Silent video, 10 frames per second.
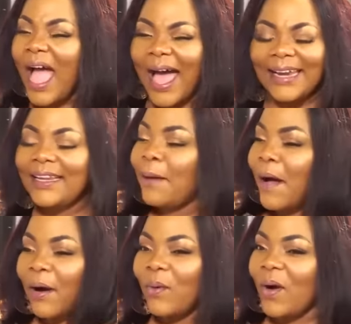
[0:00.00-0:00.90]
I
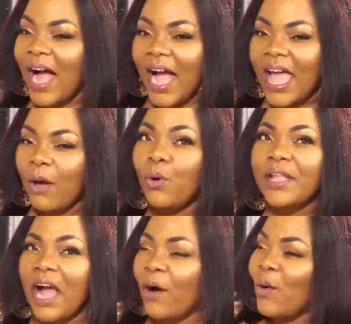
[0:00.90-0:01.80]
deba qua a
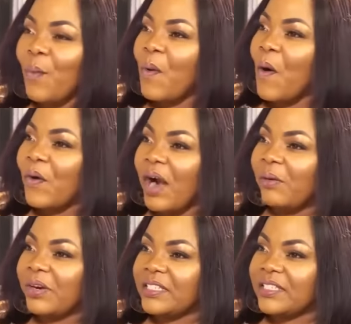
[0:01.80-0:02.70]
one young coupon
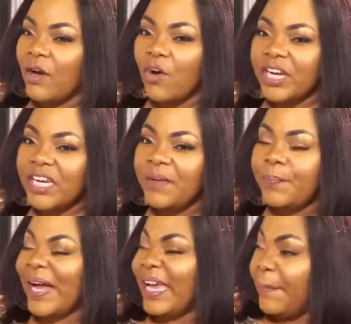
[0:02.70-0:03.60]
crown, say, or the
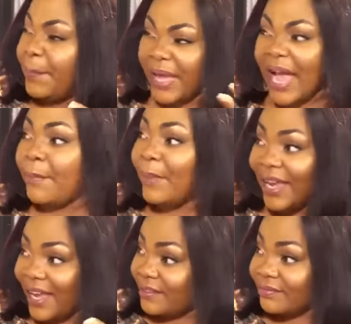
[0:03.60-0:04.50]
nipper pe
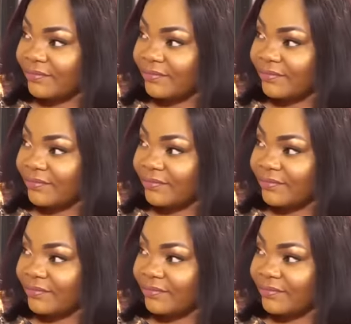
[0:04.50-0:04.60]
amayen.